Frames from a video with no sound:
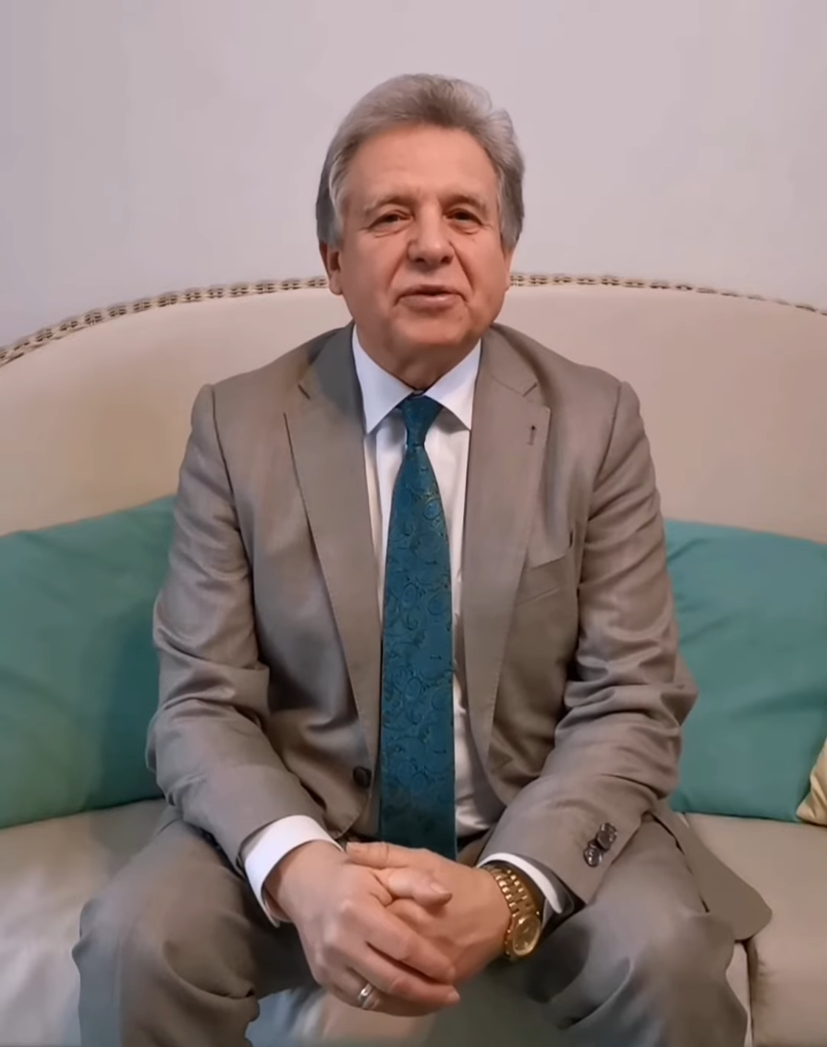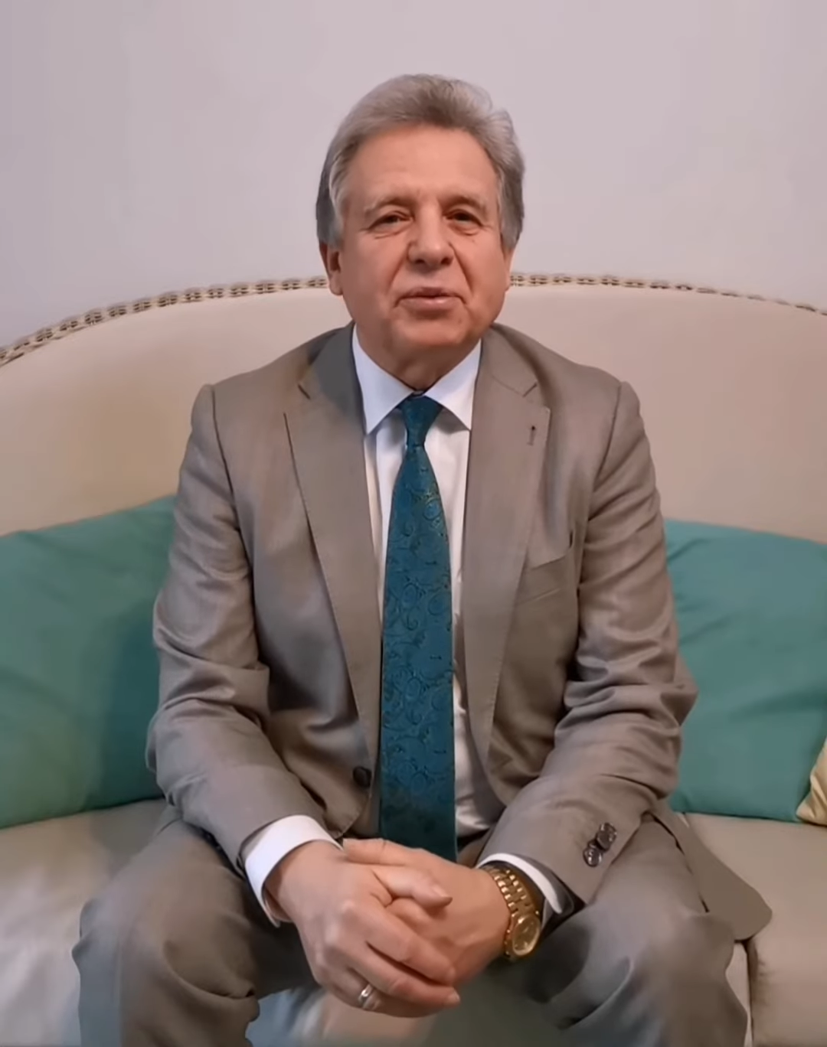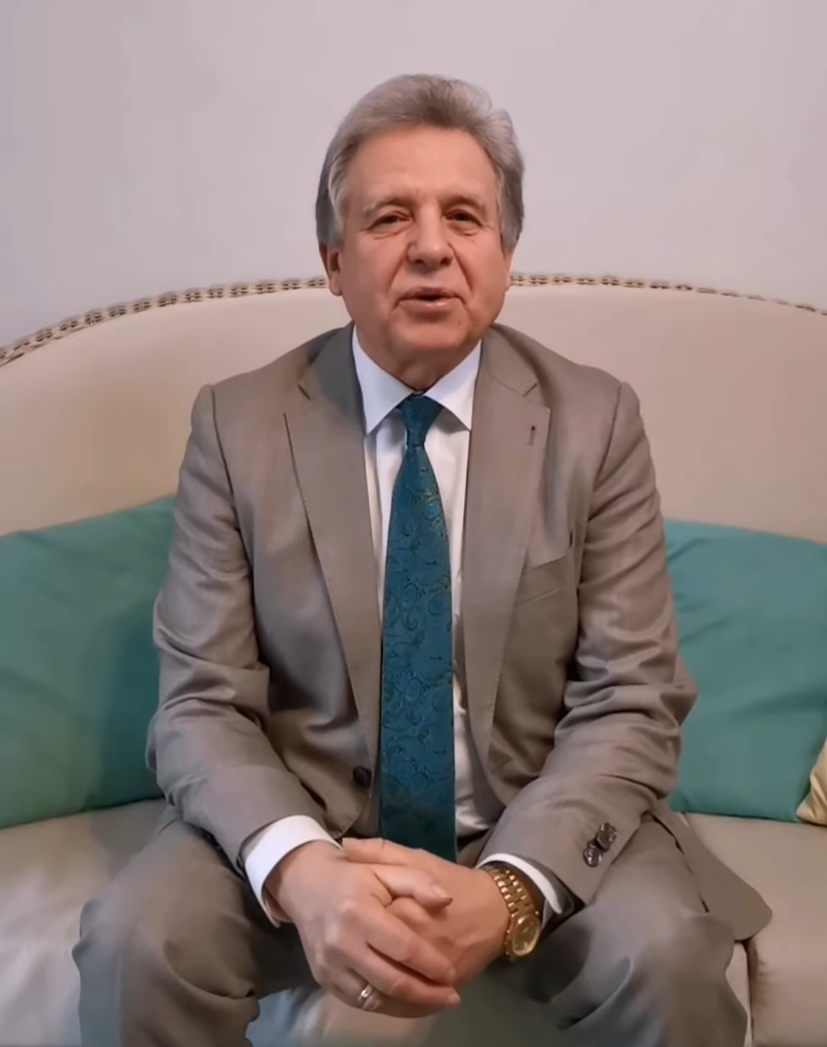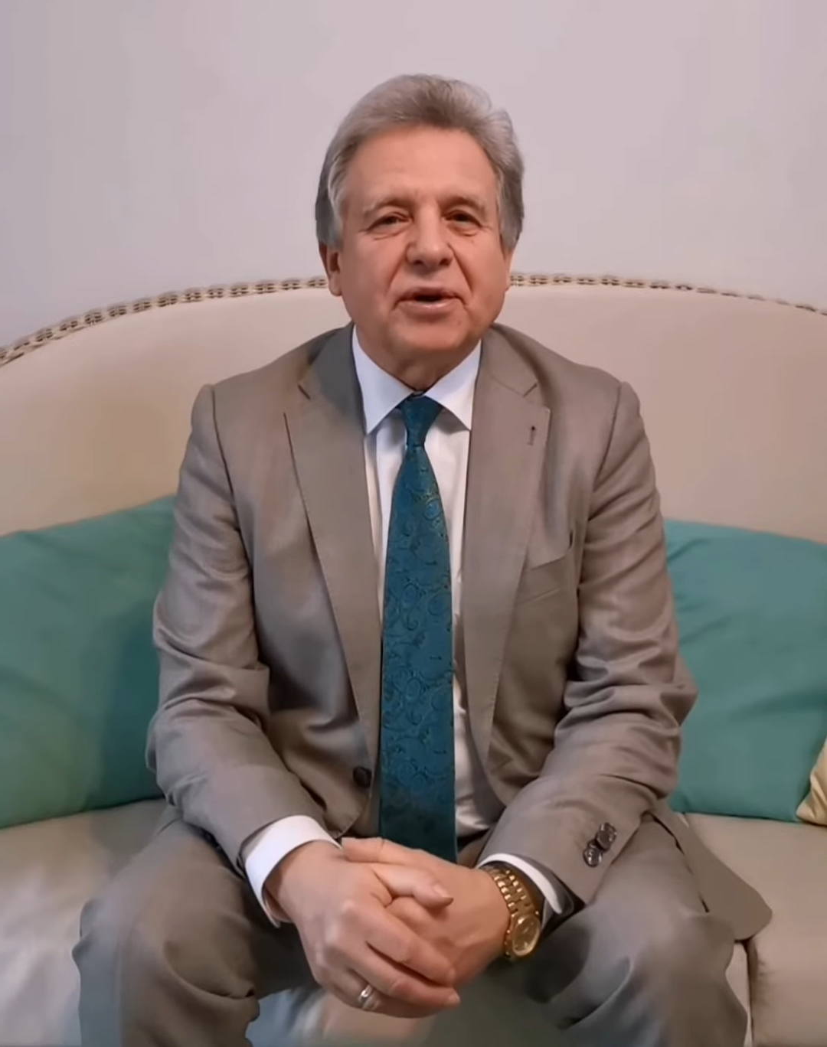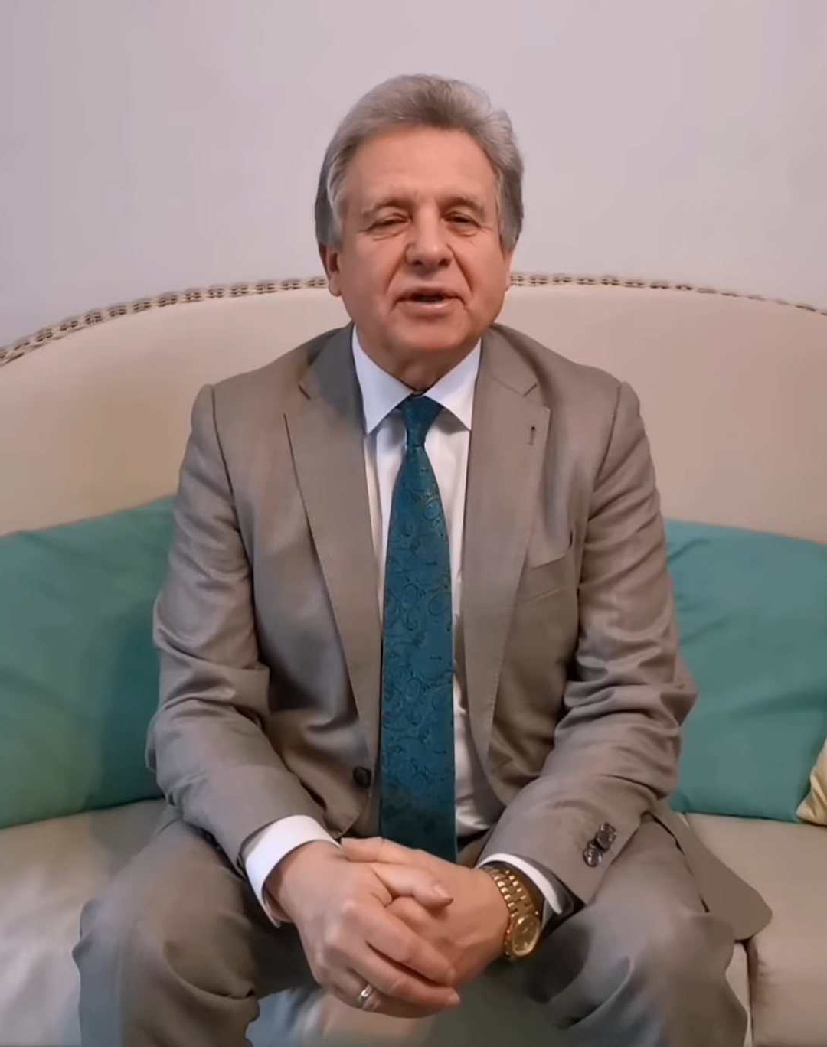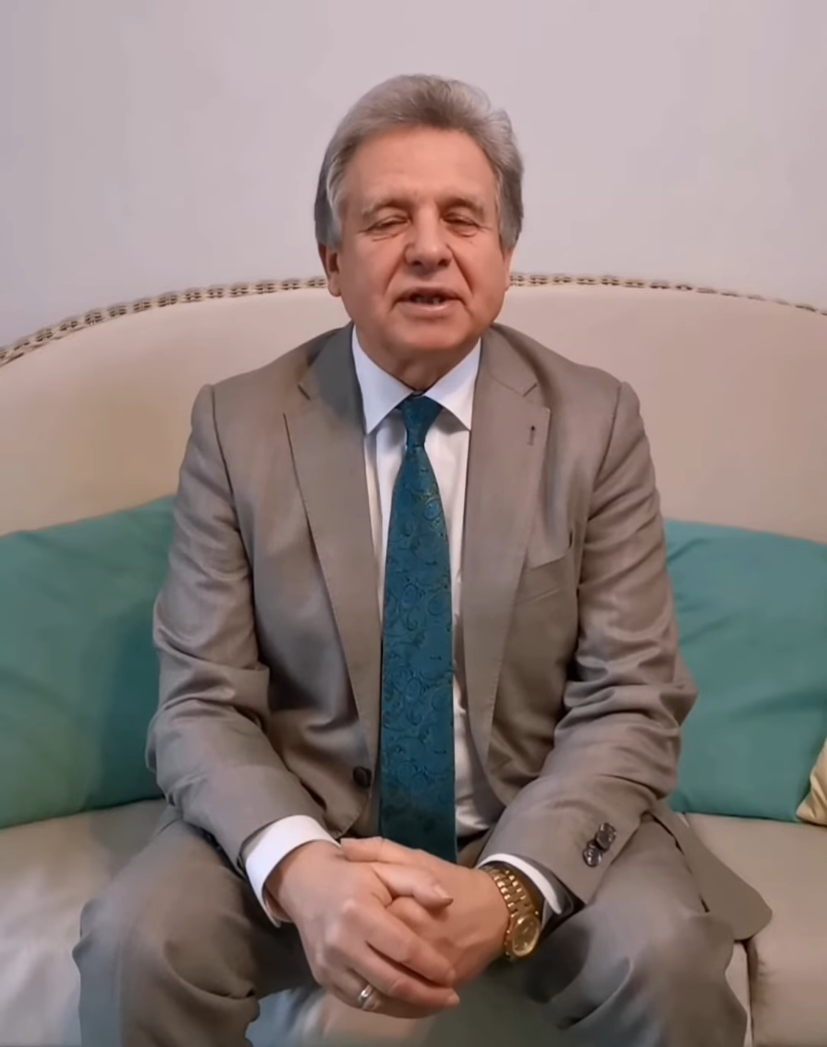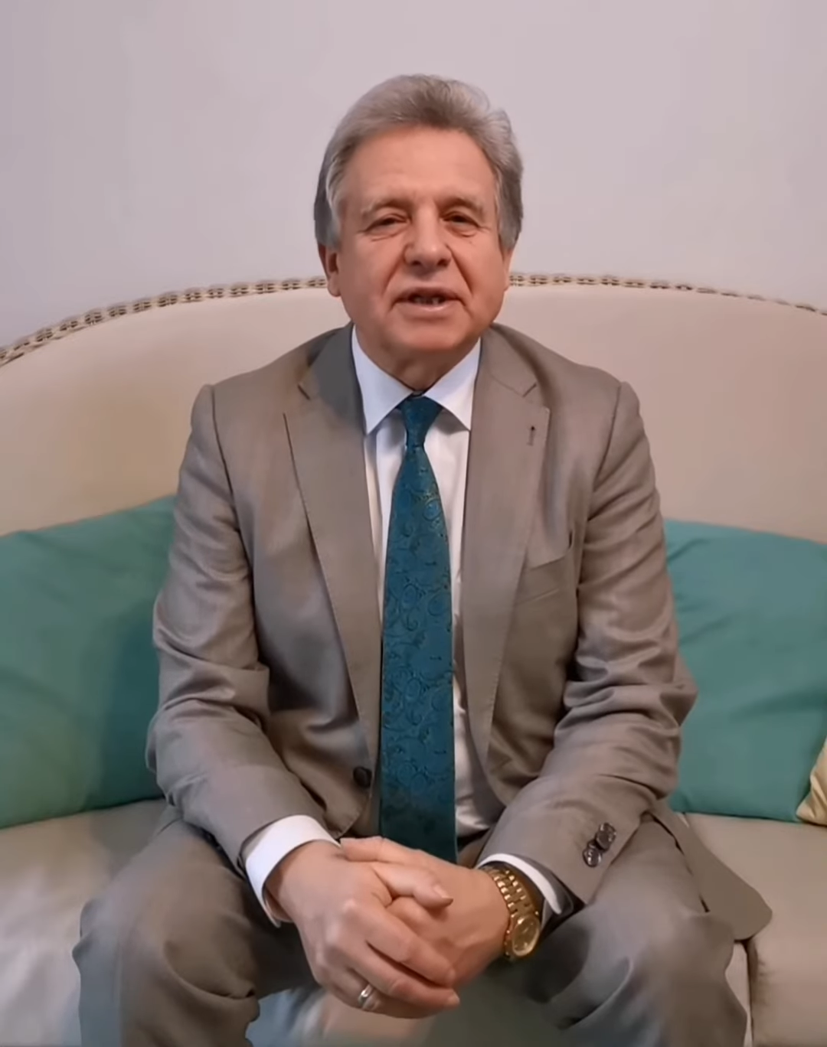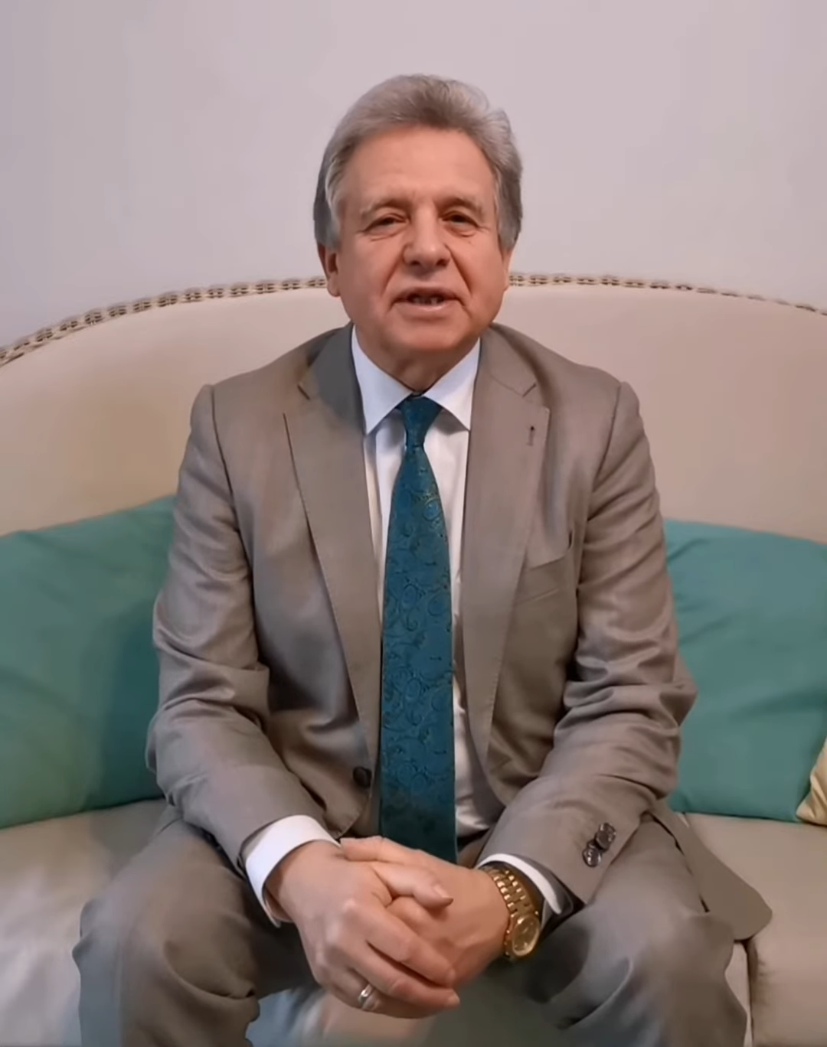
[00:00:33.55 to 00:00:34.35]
the world,